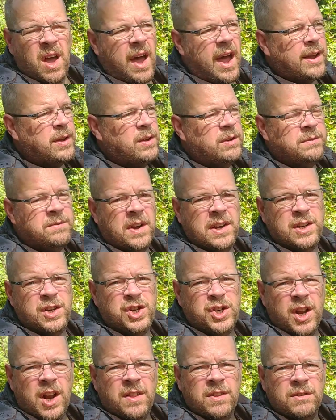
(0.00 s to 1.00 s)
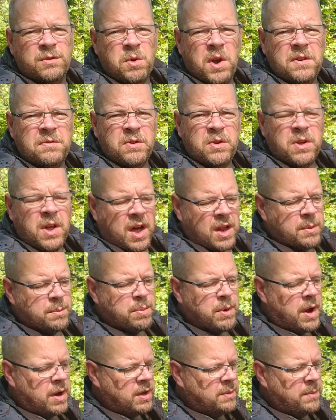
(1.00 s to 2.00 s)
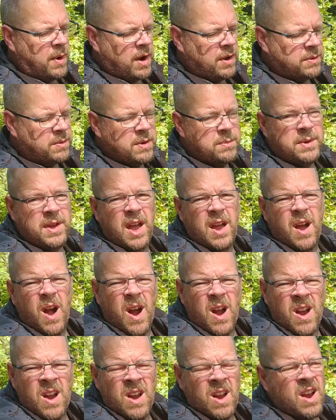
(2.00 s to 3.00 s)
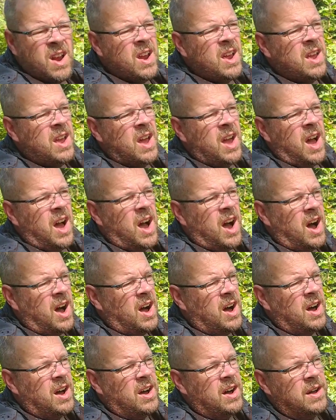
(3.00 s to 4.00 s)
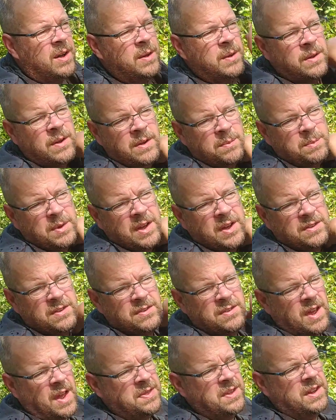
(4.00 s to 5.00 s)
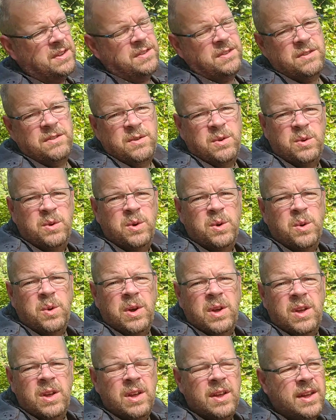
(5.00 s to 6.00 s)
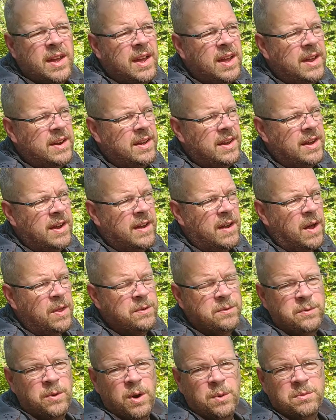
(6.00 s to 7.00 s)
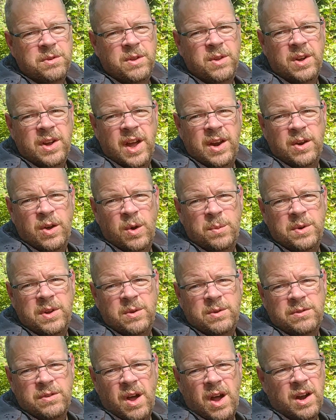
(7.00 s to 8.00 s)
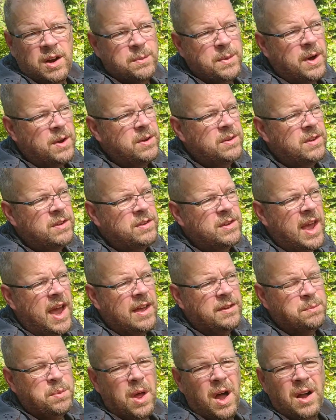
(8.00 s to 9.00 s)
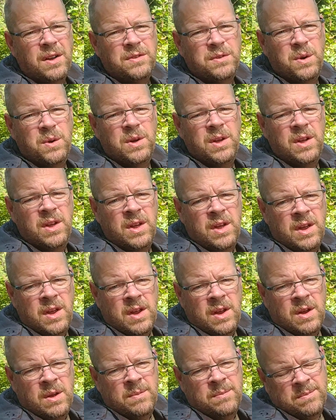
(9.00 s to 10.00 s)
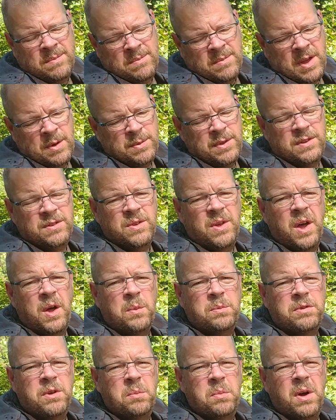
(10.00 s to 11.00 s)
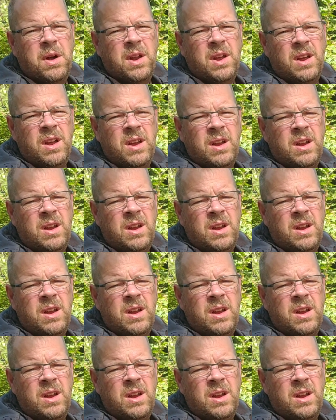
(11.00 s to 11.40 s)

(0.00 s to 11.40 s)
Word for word: I couldn't find shit on this rifle, on a Browning Mark III BAR, uh, because it's, I think it's just too new. And uh, all the forums I look at, nobody was talking about this gas block. So maybe this will help somebody.